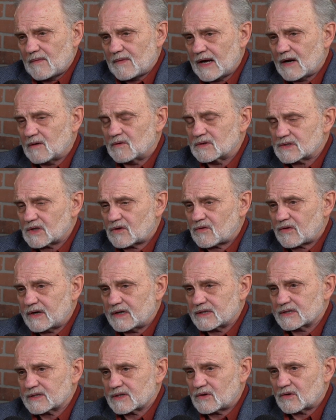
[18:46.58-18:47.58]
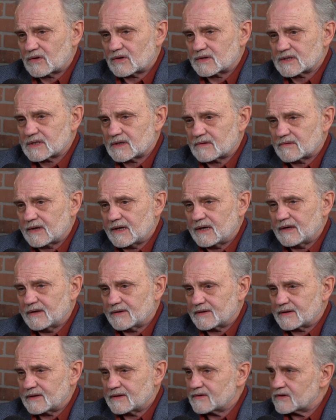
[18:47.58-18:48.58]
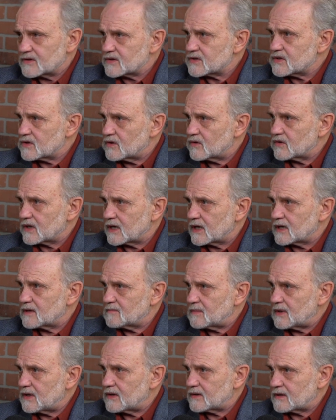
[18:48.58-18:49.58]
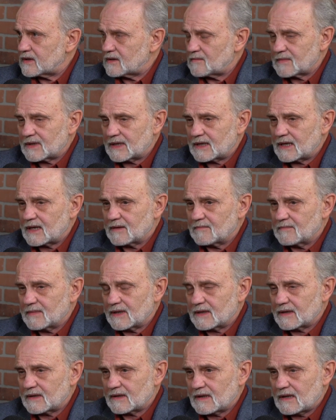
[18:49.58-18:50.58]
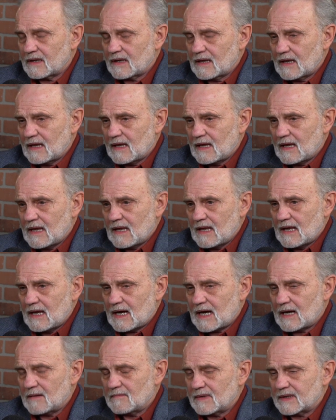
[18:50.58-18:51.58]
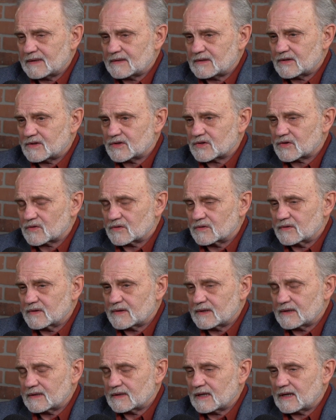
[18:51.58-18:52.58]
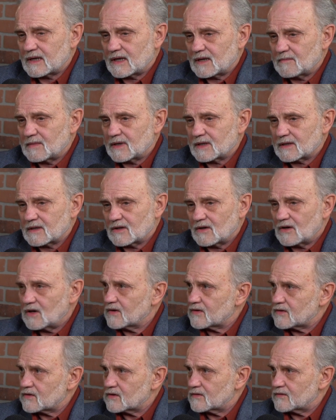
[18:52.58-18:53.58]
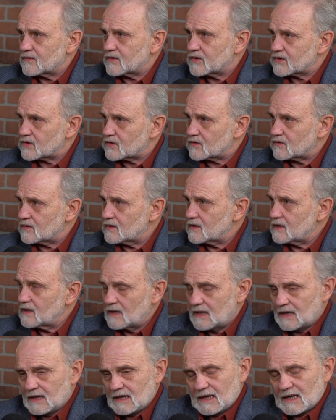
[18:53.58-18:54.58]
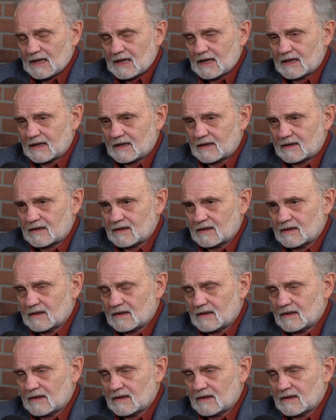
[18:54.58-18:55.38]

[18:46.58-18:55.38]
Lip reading: that was a crash course in reality. There's no doubt about it. I mean, I met the truth, and then I met the author of the truth, and